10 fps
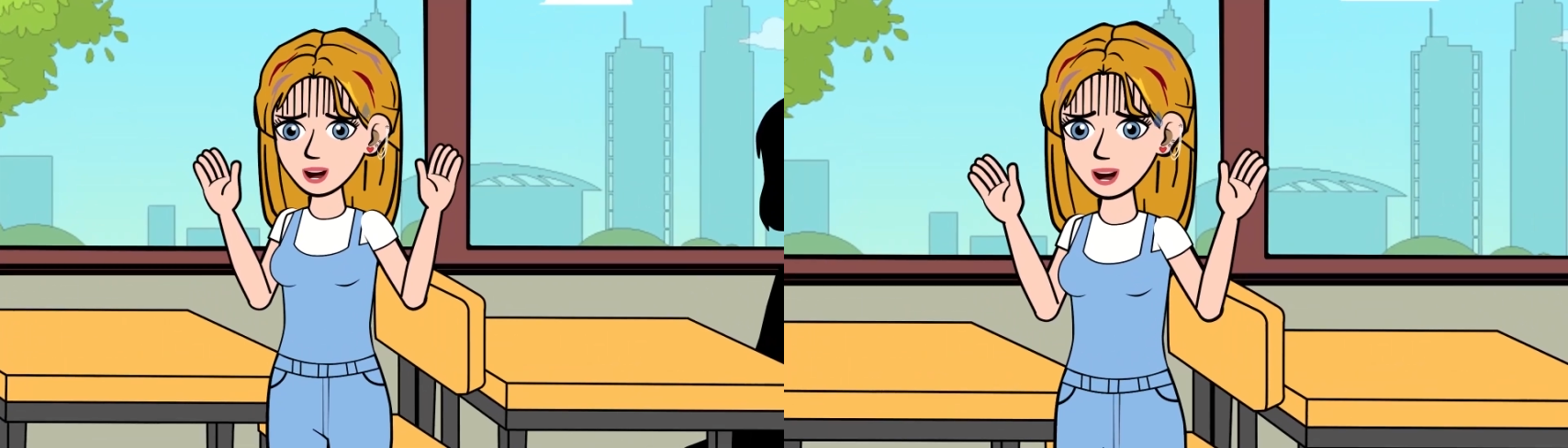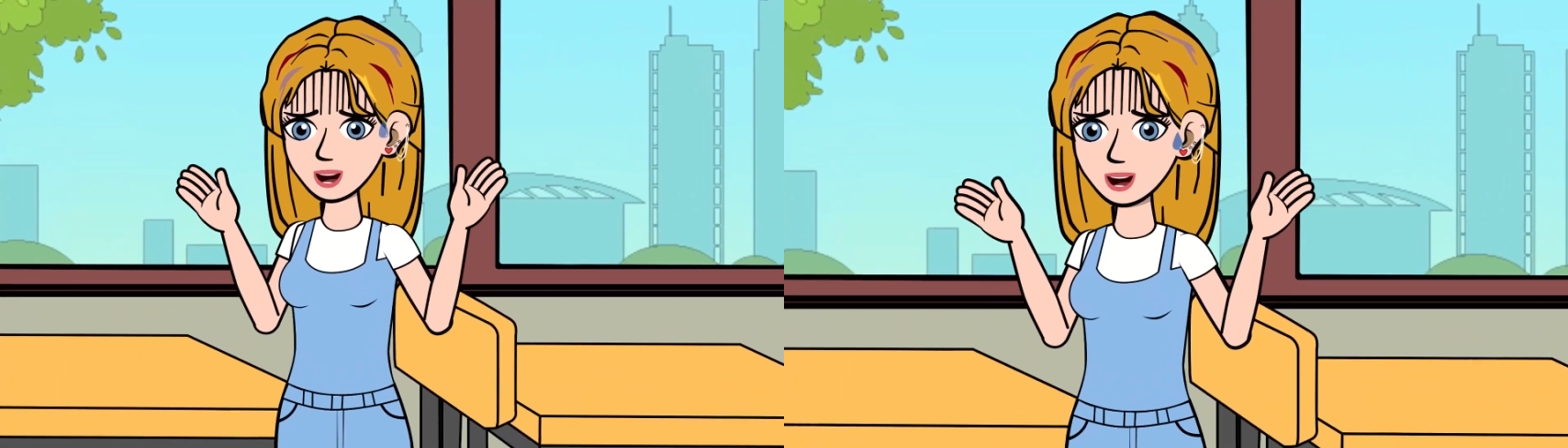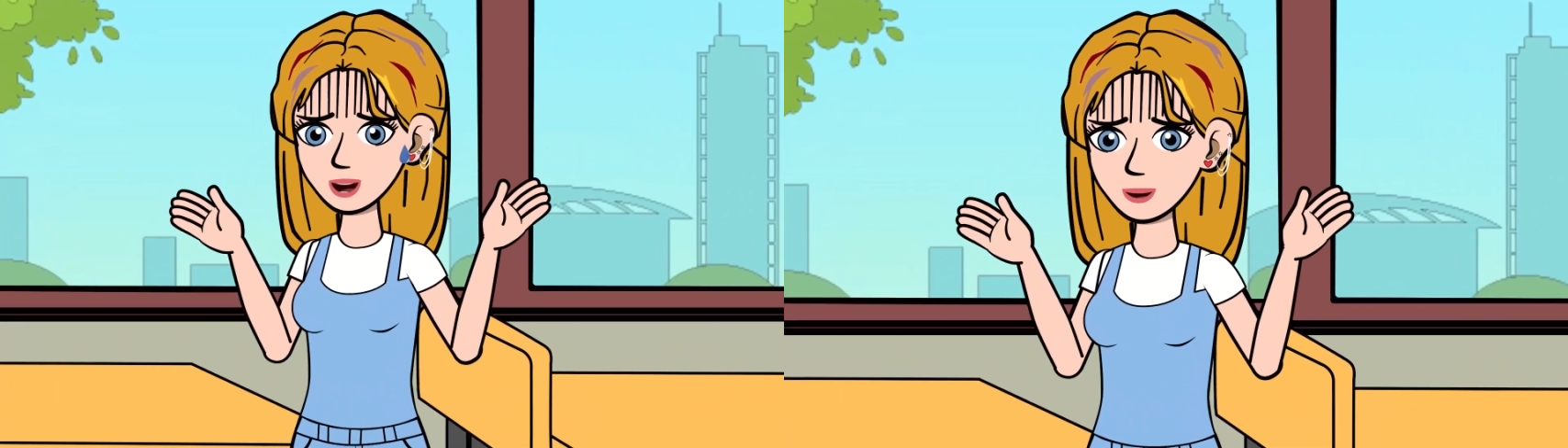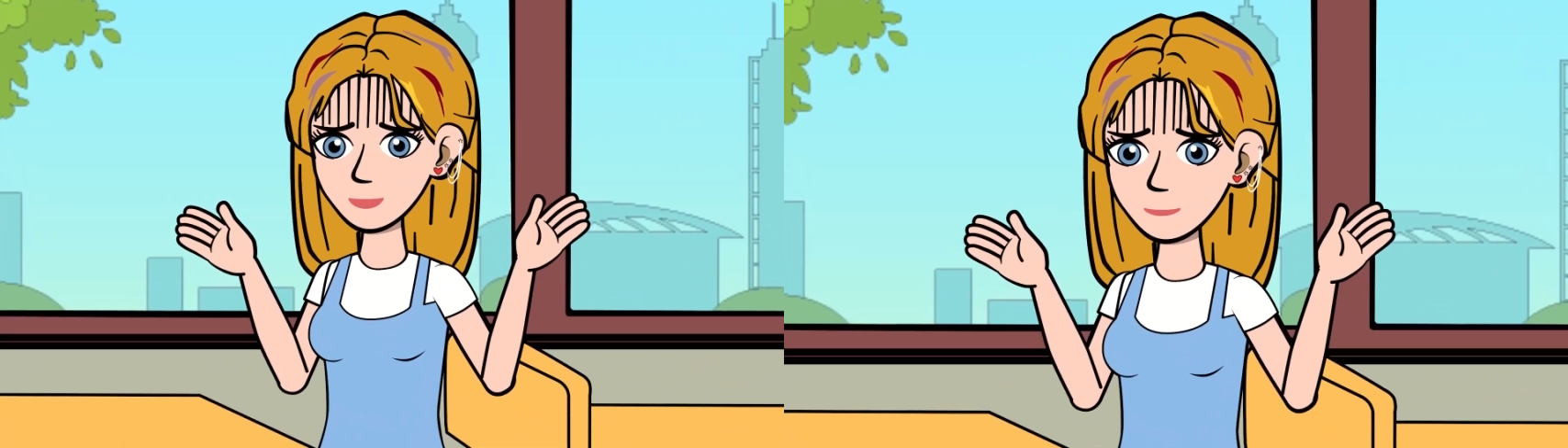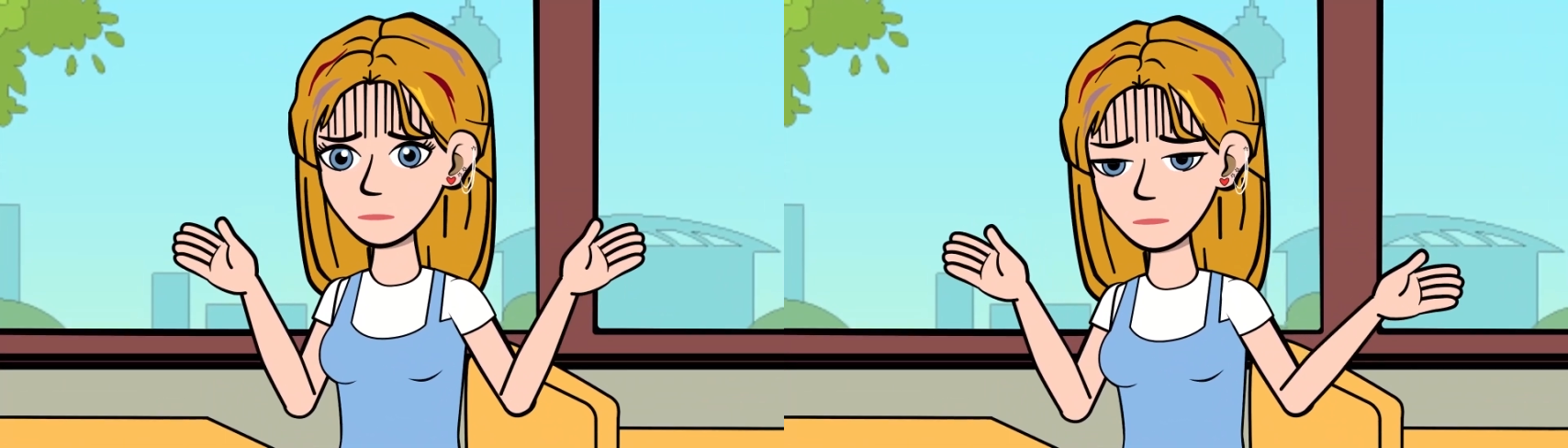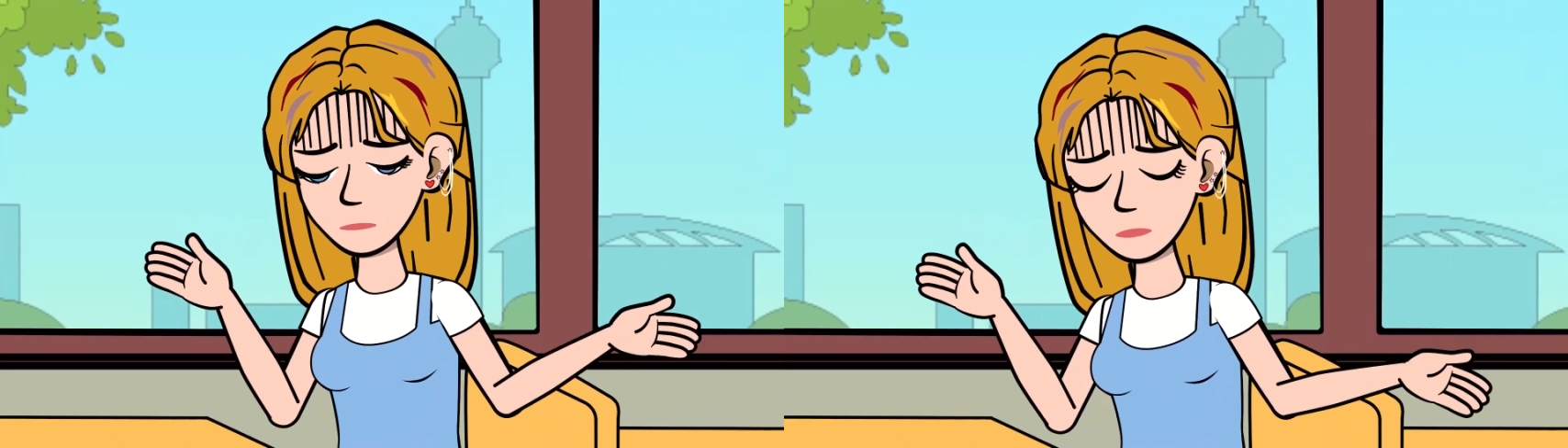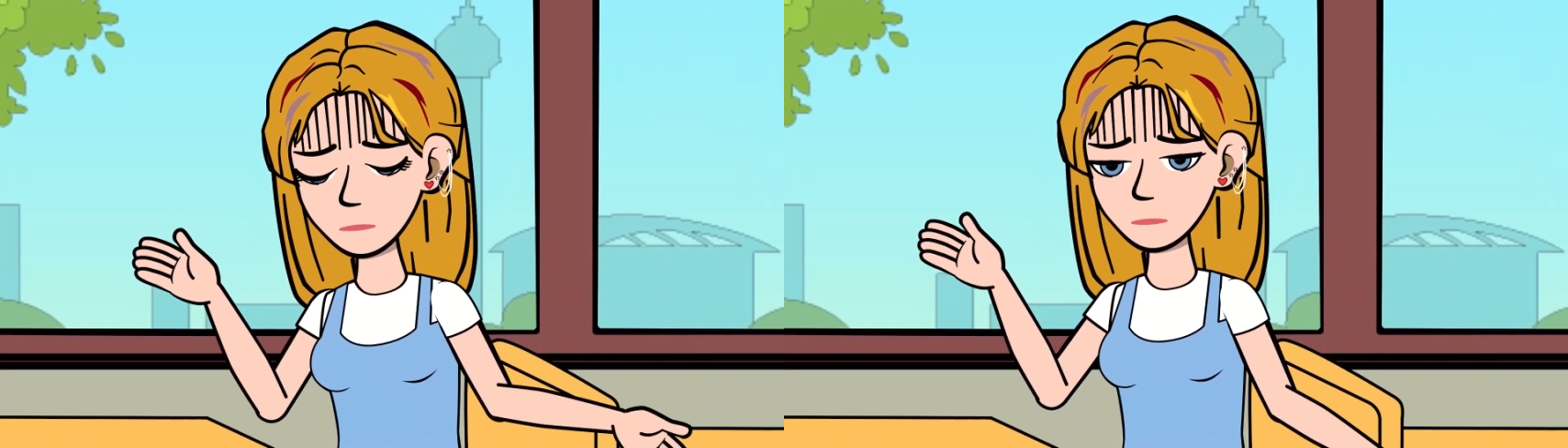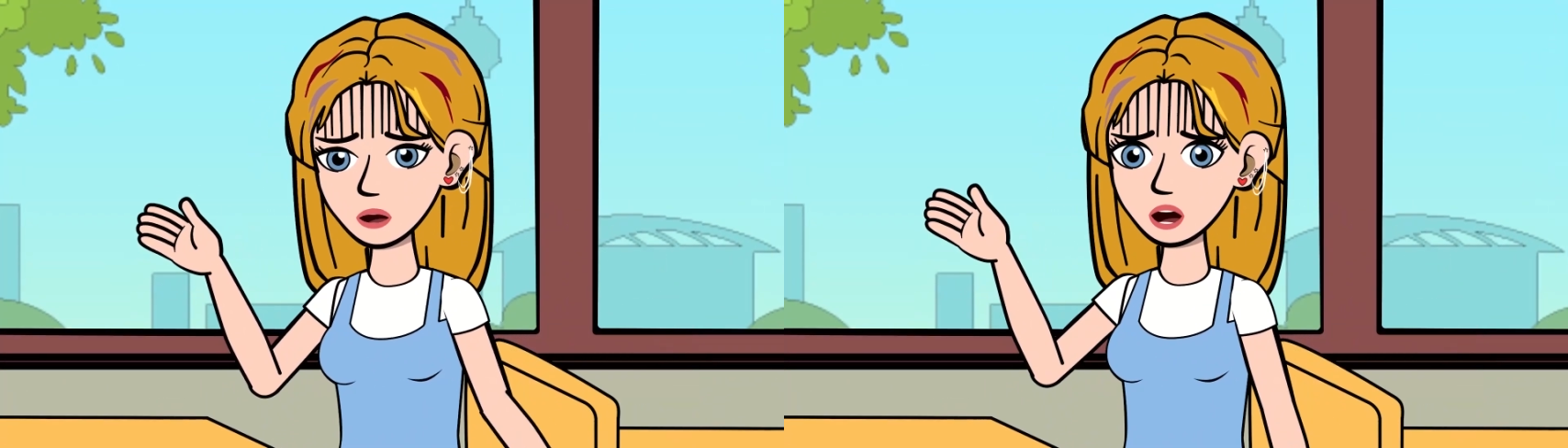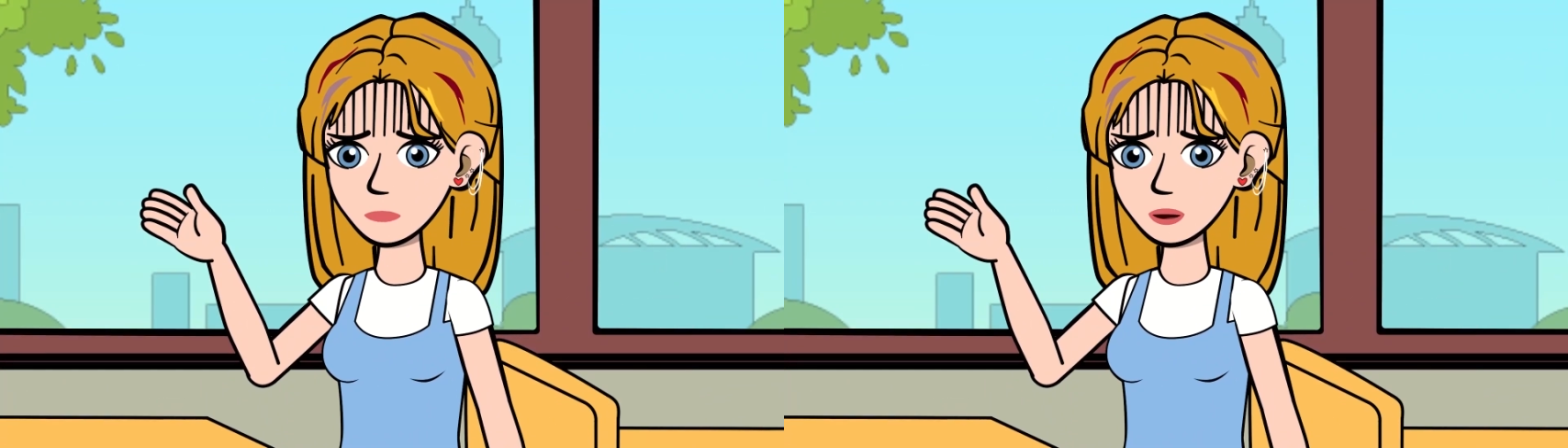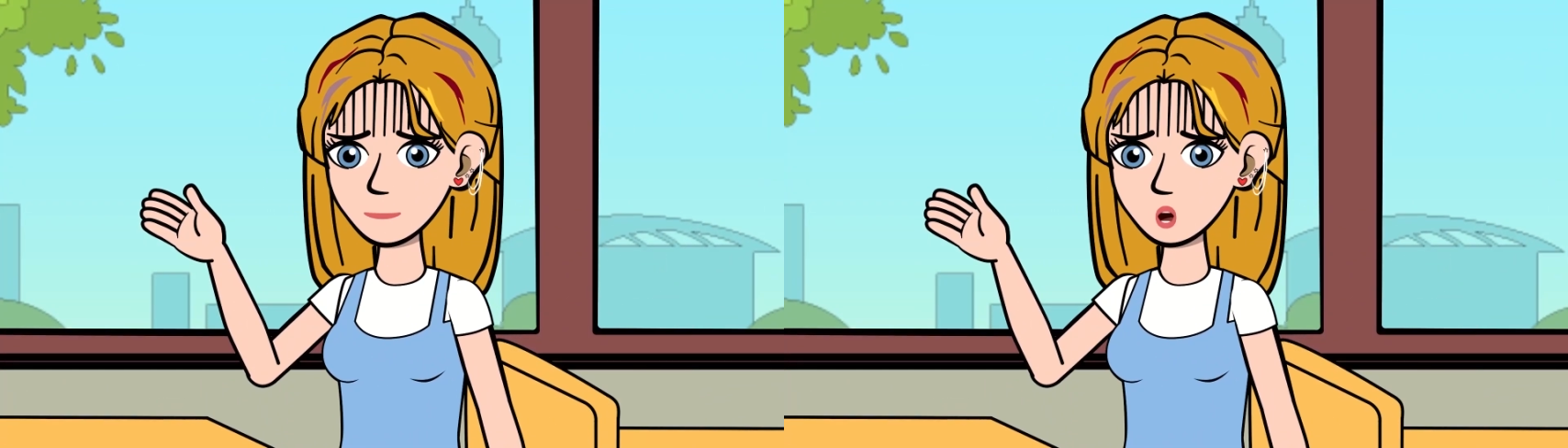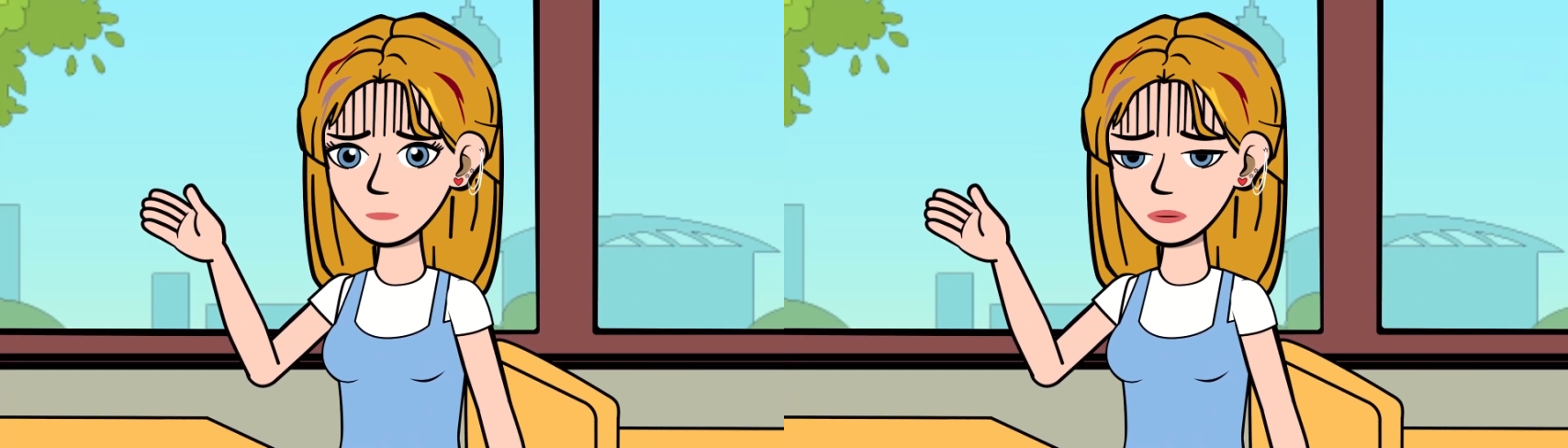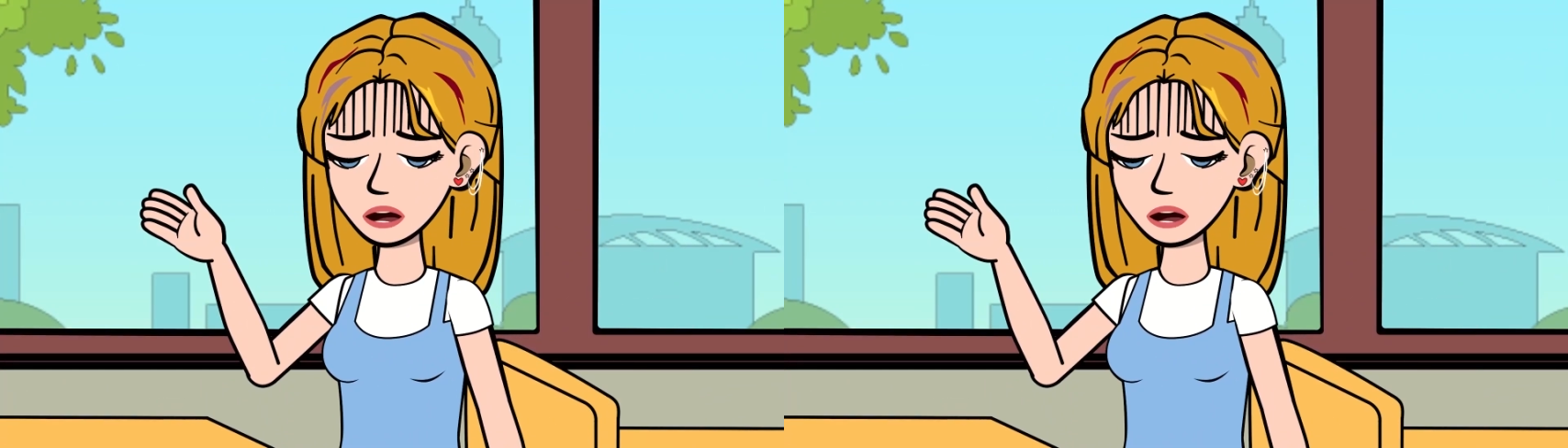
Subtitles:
I tried to defend myself by explaining